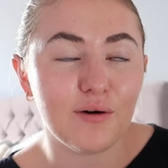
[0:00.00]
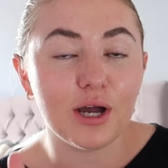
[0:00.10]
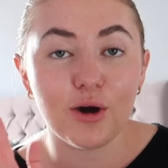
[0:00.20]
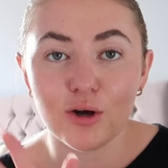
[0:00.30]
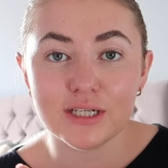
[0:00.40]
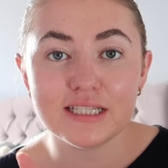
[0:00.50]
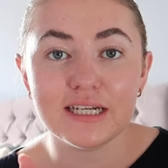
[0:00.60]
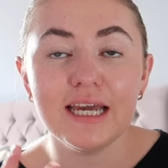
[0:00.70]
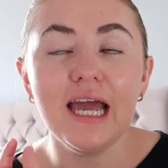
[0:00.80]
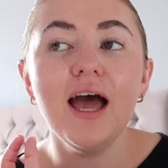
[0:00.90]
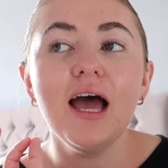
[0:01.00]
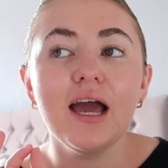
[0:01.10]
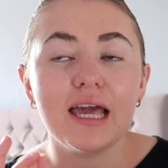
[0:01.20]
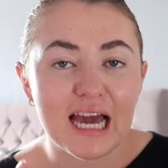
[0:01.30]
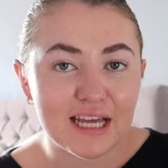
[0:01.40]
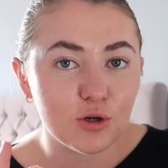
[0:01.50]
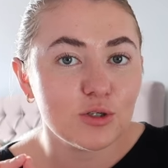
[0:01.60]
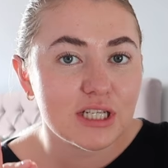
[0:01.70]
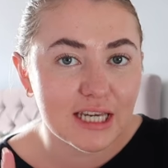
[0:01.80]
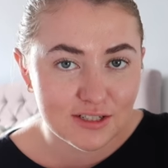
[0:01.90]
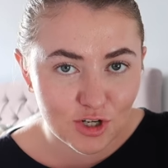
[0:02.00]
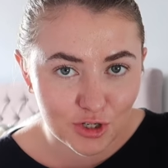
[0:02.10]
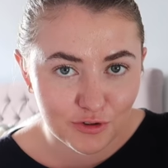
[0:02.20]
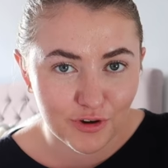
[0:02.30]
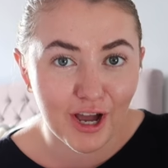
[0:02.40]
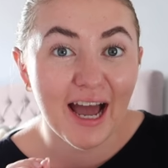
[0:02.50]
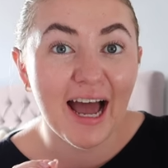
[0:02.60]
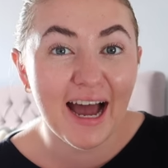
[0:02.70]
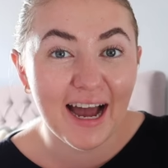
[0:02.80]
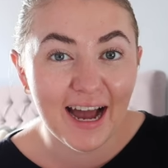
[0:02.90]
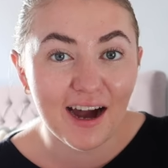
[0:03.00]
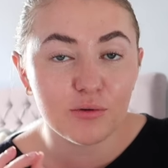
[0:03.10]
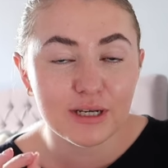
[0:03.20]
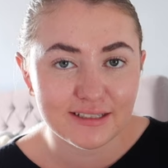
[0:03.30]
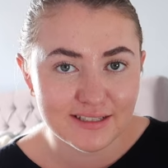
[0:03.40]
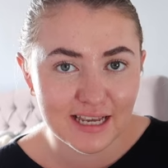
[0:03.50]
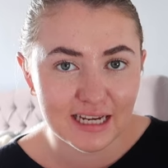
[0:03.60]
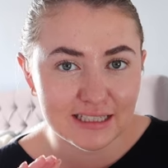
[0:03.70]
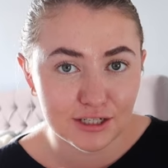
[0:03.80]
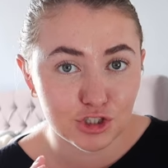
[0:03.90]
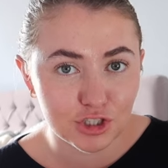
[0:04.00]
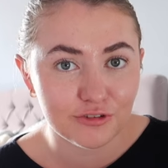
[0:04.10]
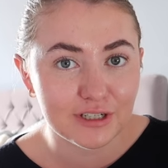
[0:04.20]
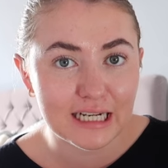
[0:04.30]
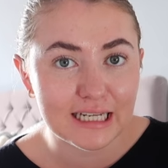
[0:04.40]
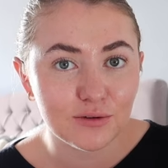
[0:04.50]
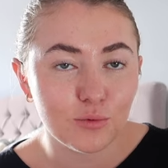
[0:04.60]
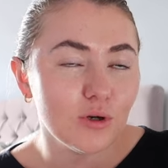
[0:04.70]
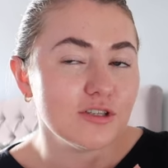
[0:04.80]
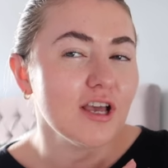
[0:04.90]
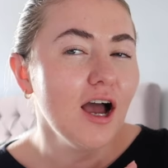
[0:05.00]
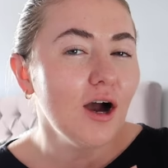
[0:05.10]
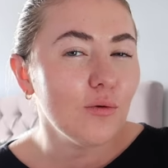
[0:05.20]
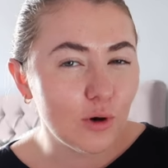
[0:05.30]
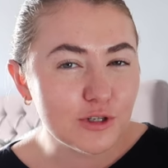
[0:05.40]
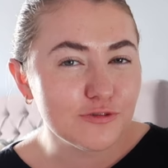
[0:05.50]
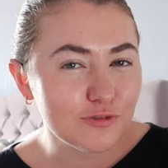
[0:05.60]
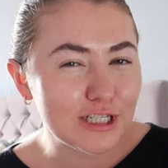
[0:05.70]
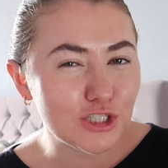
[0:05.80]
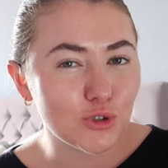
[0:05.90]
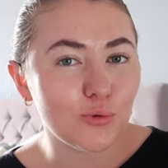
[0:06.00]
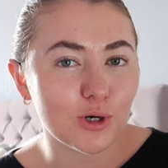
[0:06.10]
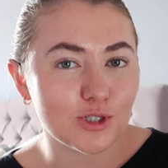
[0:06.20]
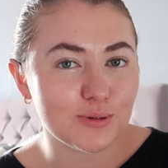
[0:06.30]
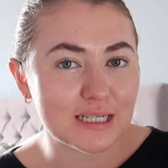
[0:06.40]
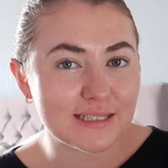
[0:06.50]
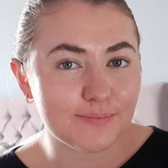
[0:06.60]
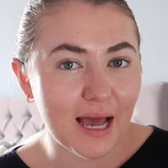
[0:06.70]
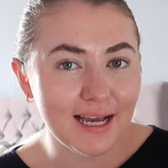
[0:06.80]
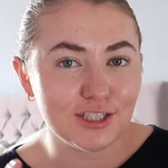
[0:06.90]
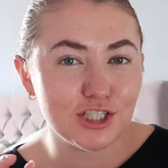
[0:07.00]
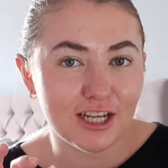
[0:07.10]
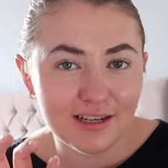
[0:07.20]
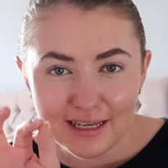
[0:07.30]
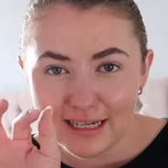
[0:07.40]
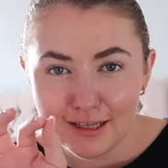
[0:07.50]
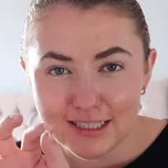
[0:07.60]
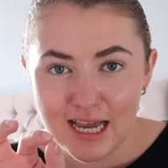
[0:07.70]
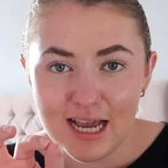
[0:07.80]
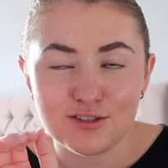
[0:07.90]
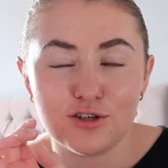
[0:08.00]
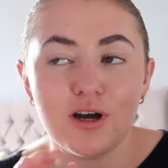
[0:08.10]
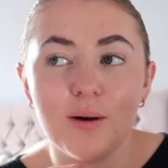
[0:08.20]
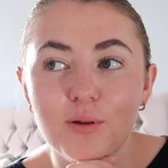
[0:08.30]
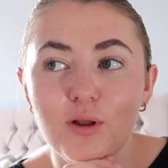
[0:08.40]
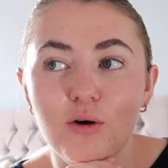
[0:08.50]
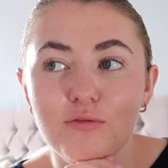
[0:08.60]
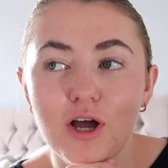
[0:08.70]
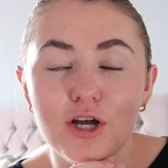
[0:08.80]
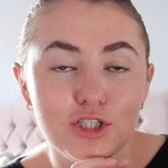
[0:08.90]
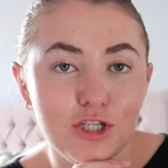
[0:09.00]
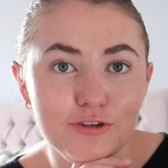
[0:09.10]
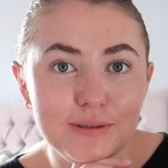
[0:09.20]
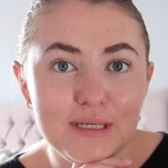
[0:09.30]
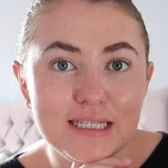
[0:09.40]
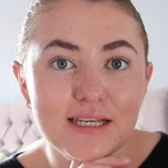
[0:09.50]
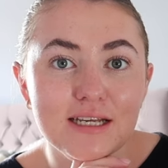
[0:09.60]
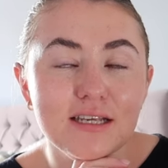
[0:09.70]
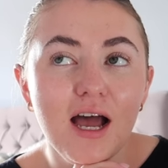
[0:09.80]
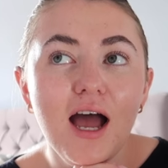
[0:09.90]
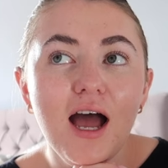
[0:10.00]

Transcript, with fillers: I honestly cannot get over how insane that jewellery cleaner was. Wasn't really sure what to expect. She'd done like a little test on a couple of her jewellery pieces.